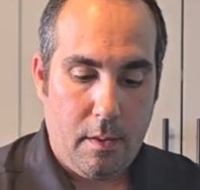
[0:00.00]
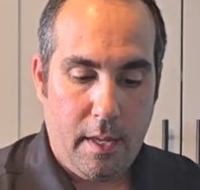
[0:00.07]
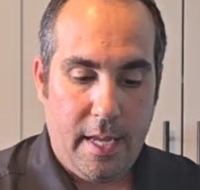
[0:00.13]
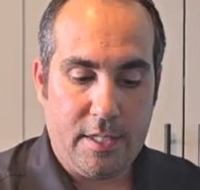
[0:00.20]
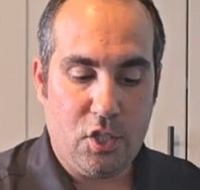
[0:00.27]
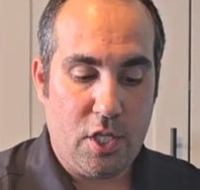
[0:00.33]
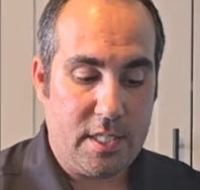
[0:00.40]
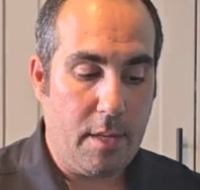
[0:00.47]

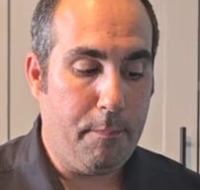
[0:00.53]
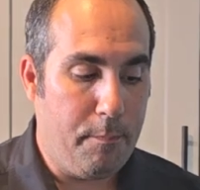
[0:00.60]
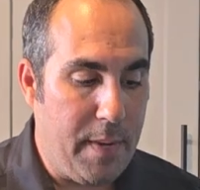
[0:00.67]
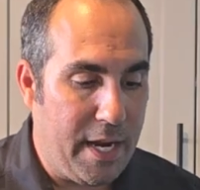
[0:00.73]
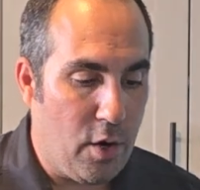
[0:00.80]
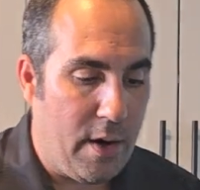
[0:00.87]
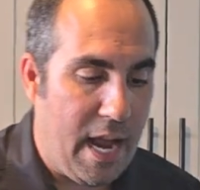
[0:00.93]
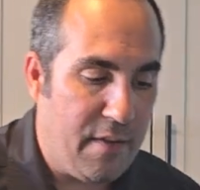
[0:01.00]
It's just a
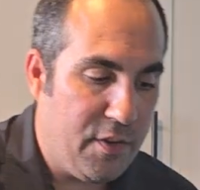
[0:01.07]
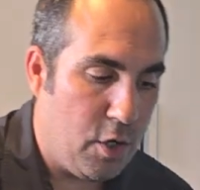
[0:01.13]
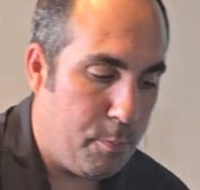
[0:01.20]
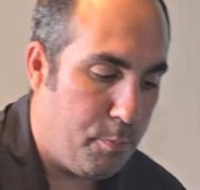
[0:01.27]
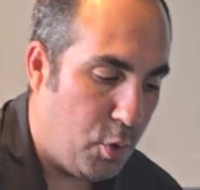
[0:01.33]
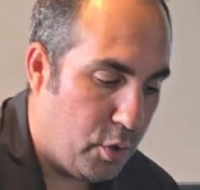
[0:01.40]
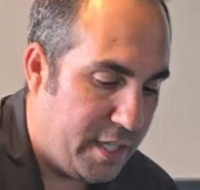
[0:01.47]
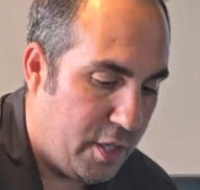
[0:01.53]
bigger, heavier,
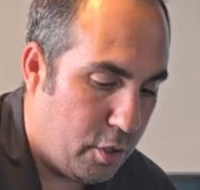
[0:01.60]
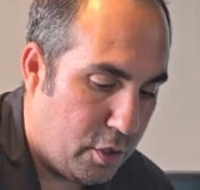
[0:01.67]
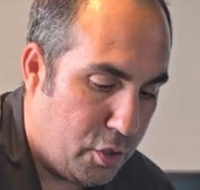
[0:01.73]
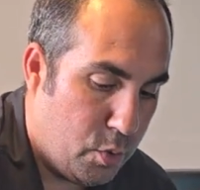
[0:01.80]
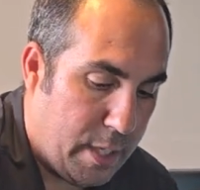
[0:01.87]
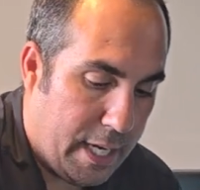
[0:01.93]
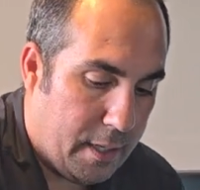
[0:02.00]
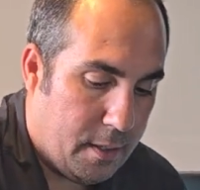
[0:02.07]
bulkier
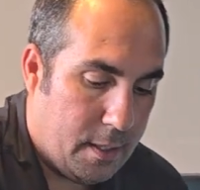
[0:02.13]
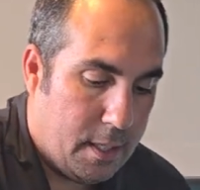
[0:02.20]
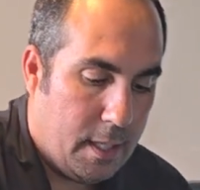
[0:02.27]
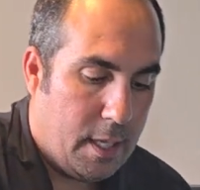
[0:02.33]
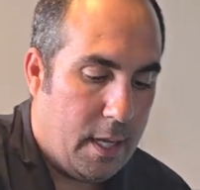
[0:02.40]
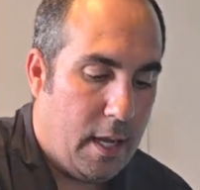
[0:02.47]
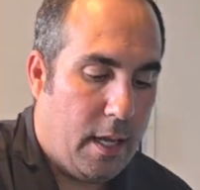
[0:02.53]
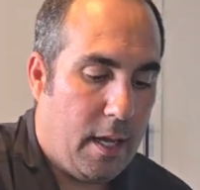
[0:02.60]
unit.
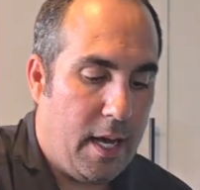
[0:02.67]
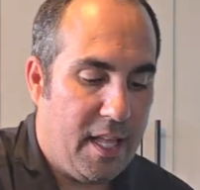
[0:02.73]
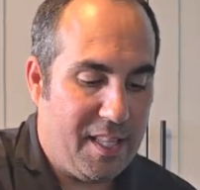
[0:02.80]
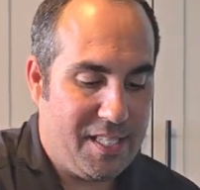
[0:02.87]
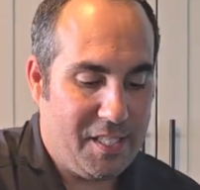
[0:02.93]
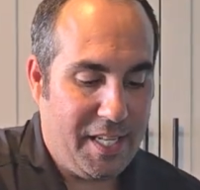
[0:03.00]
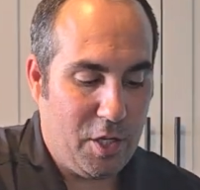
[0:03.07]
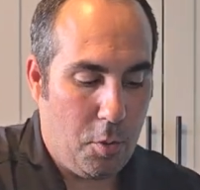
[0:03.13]

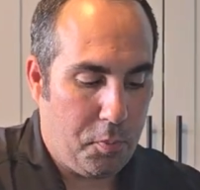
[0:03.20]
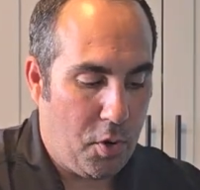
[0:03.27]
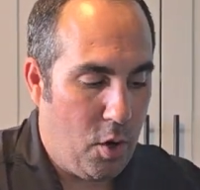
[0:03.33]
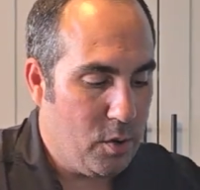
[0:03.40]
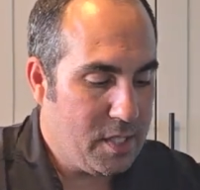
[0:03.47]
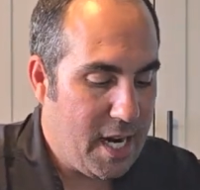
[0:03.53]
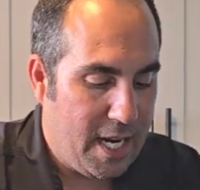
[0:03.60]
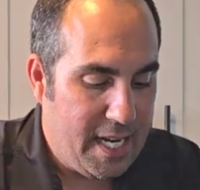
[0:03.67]
The Seagull
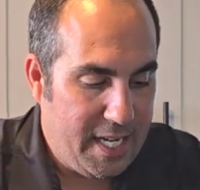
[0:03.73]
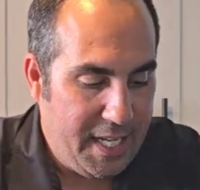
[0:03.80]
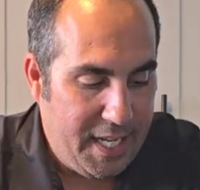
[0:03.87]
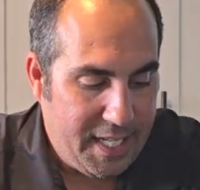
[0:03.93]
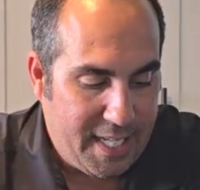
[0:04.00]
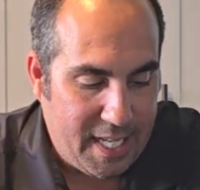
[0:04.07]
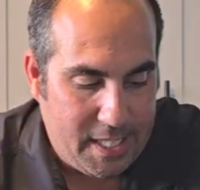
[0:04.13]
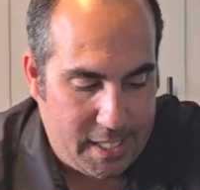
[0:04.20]
Pro is kind of
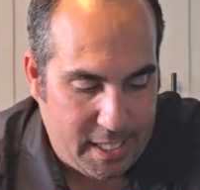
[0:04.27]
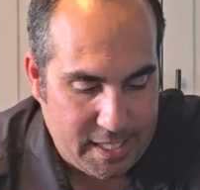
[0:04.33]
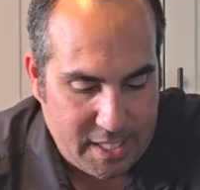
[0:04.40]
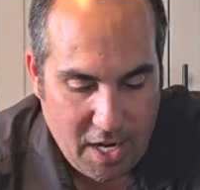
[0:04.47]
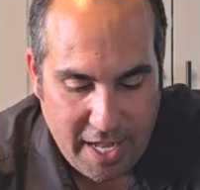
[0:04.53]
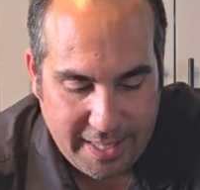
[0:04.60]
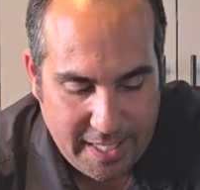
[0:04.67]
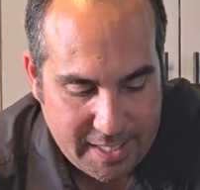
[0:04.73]
neat because it's
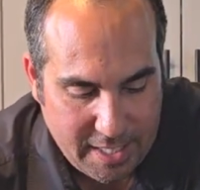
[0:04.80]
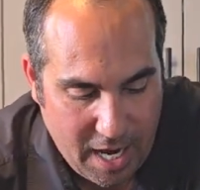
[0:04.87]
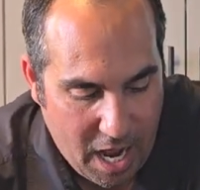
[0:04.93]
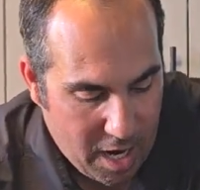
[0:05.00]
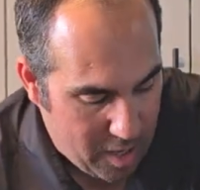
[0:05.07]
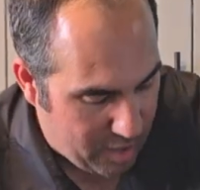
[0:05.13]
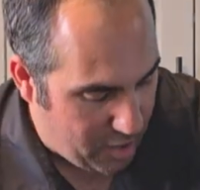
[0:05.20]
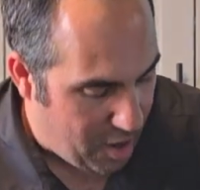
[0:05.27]
got this
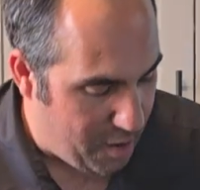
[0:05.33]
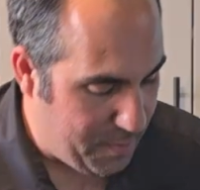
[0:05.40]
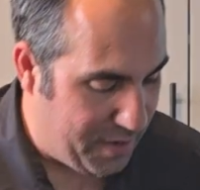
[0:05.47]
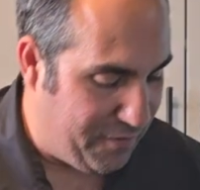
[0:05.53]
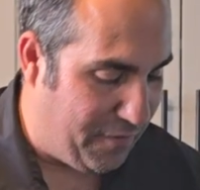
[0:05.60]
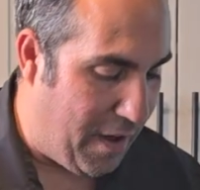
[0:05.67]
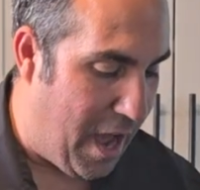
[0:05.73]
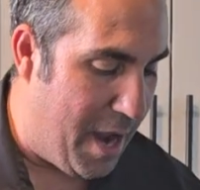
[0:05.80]
carbon
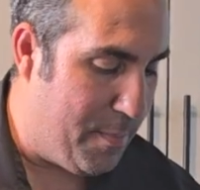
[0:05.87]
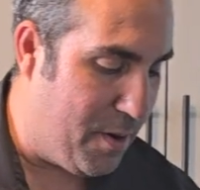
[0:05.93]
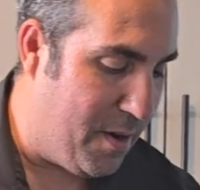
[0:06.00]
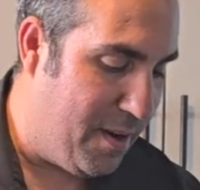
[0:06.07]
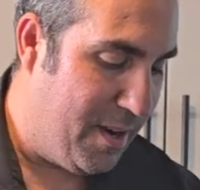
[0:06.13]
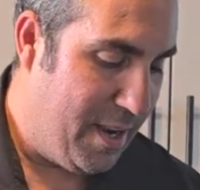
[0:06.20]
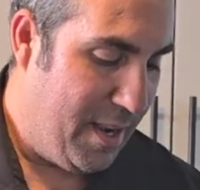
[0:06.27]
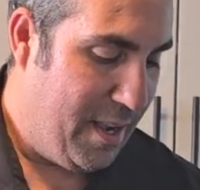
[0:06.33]

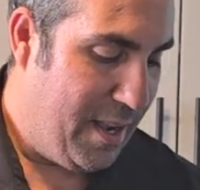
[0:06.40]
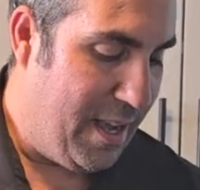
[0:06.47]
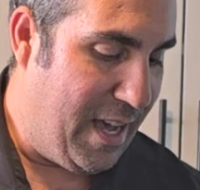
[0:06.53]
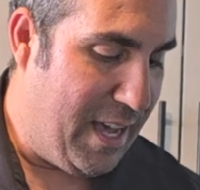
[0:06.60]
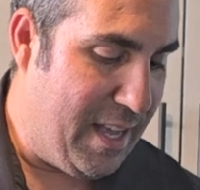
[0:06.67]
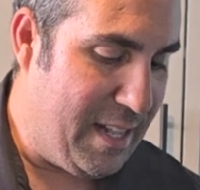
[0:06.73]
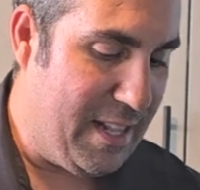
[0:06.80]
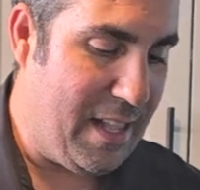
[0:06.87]
fiber
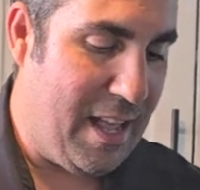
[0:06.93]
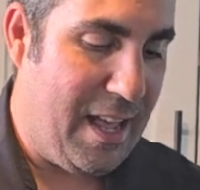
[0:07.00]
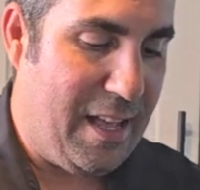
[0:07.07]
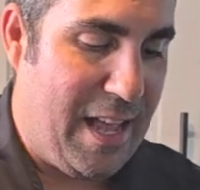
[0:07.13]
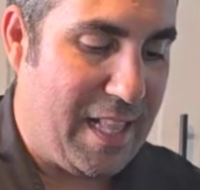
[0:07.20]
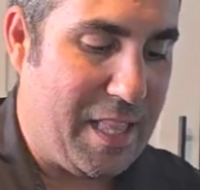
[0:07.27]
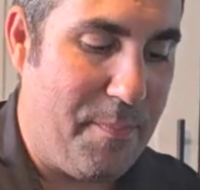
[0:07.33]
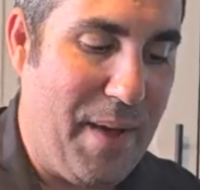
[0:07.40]

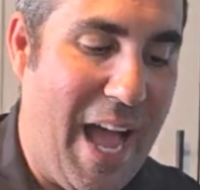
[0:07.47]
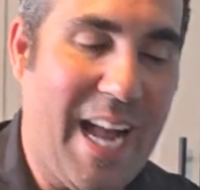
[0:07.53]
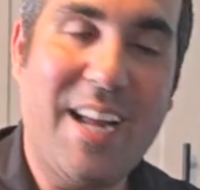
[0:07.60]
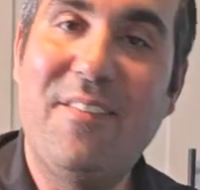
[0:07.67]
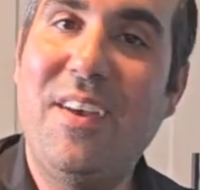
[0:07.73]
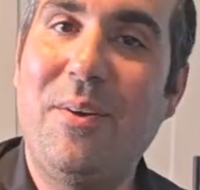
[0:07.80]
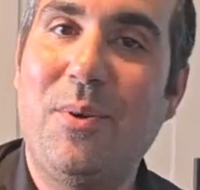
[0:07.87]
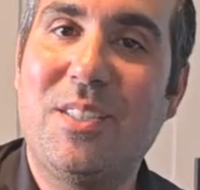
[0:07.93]
at the back
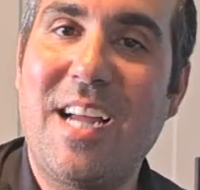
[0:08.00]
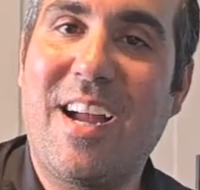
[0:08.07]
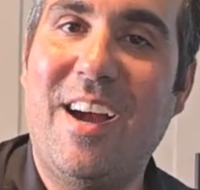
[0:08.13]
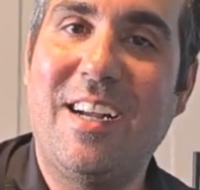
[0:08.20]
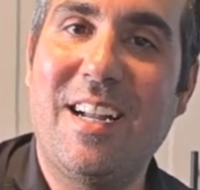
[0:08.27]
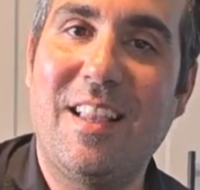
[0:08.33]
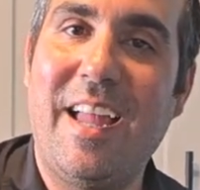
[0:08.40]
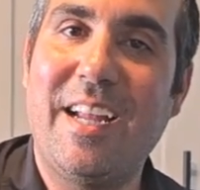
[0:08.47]
of it, which I
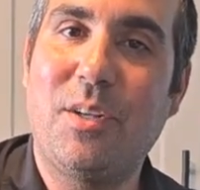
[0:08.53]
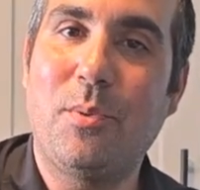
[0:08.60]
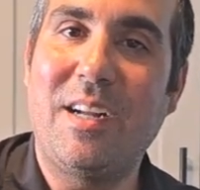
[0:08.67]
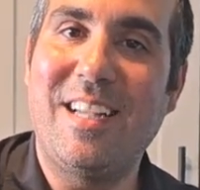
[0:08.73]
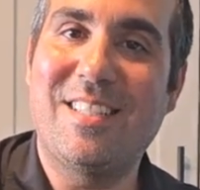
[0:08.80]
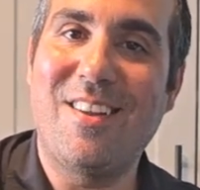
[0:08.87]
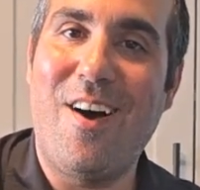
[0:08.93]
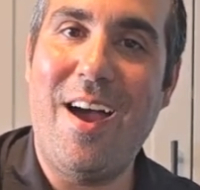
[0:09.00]
kind of liked when
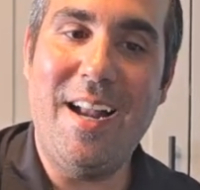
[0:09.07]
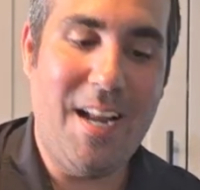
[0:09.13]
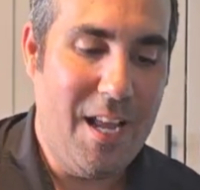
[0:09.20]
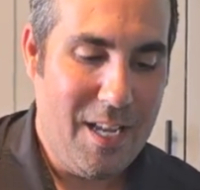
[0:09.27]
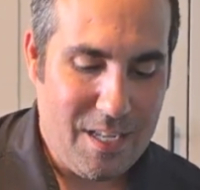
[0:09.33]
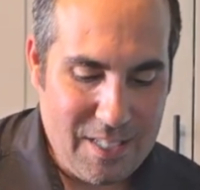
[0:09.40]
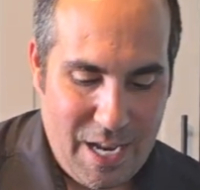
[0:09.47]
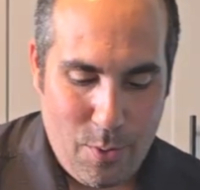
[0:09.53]
I saw it. I
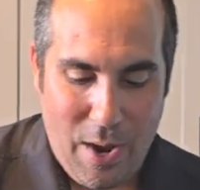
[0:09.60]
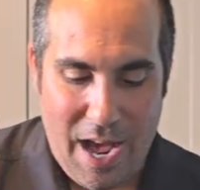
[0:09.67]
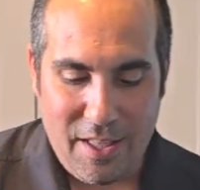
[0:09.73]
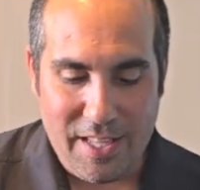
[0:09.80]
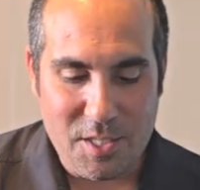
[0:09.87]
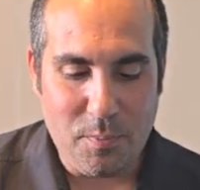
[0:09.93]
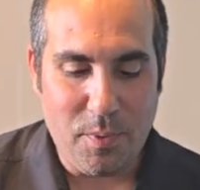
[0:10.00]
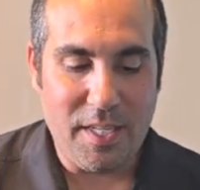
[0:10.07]
was like, wow,
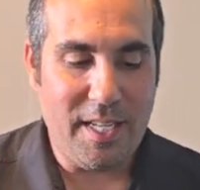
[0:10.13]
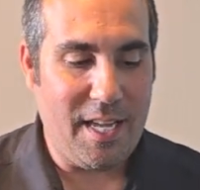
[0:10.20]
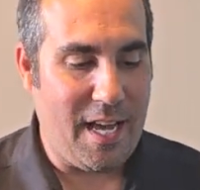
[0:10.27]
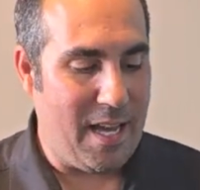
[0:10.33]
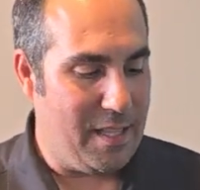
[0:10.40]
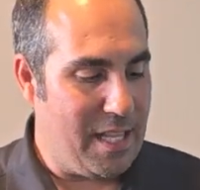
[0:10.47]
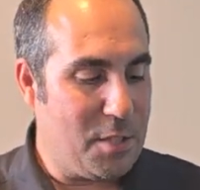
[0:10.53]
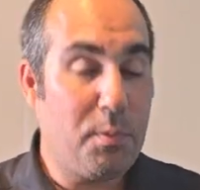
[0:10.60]
that's
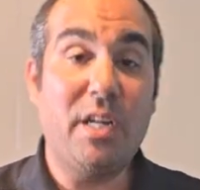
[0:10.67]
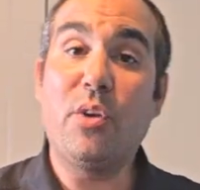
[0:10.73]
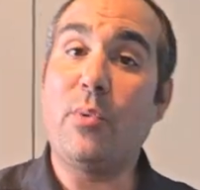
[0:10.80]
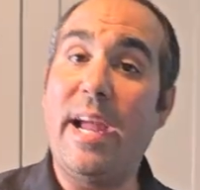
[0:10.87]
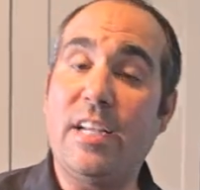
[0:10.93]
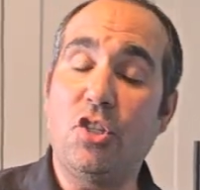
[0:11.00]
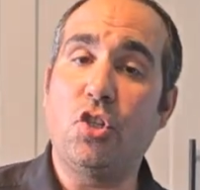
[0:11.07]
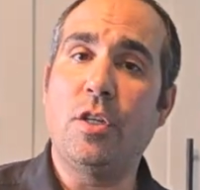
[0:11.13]
pretty
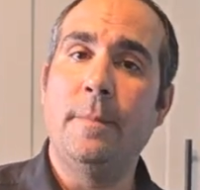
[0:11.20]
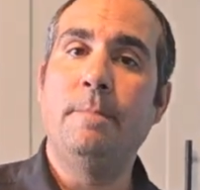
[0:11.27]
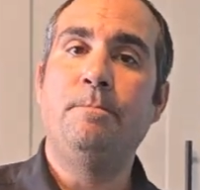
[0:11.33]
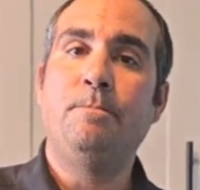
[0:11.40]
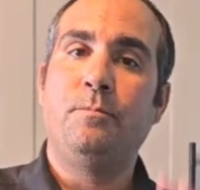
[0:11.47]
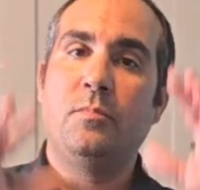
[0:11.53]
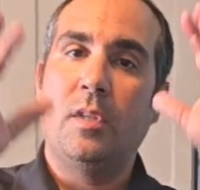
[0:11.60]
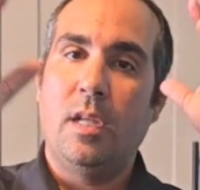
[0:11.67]
rich.
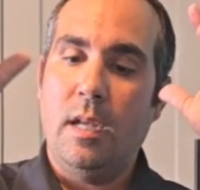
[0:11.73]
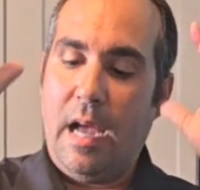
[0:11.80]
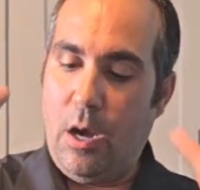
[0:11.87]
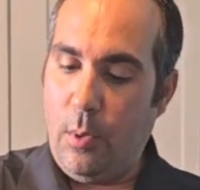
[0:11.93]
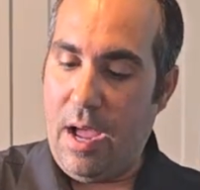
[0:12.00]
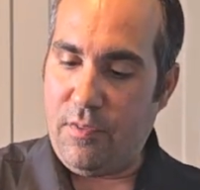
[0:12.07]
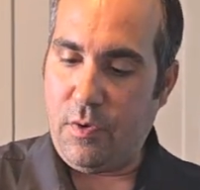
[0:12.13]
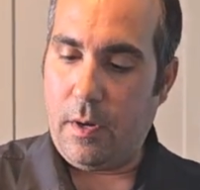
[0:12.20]

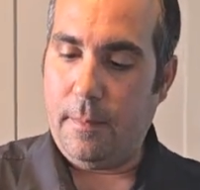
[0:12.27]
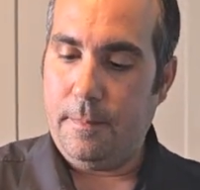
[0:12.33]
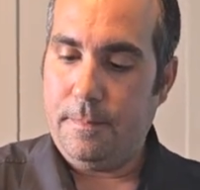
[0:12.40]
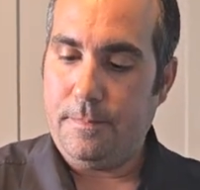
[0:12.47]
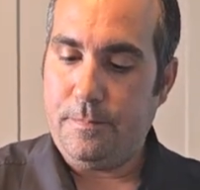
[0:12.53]
However,